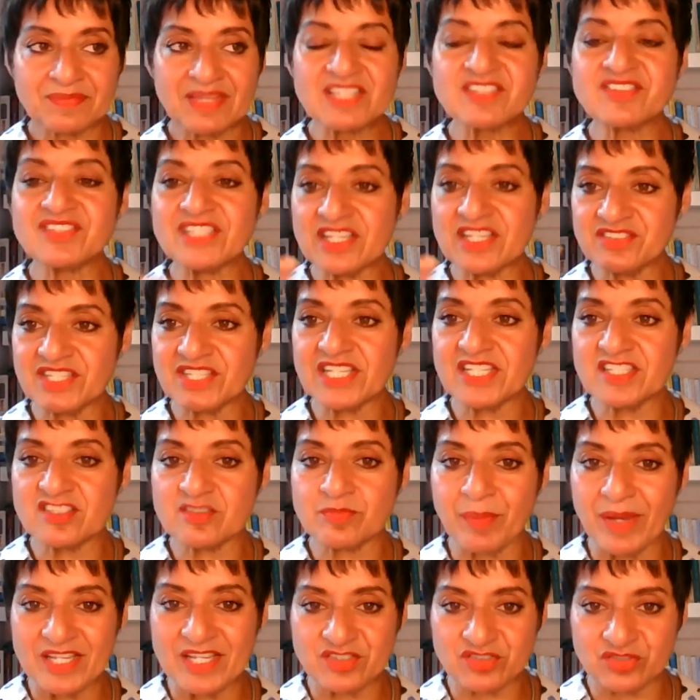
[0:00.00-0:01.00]
is, yes, it
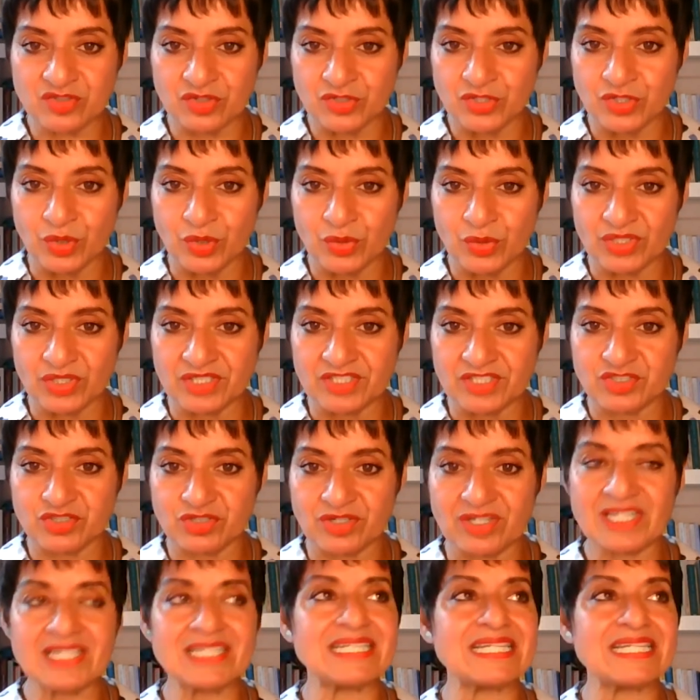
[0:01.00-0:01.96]
is based on yoga nidra.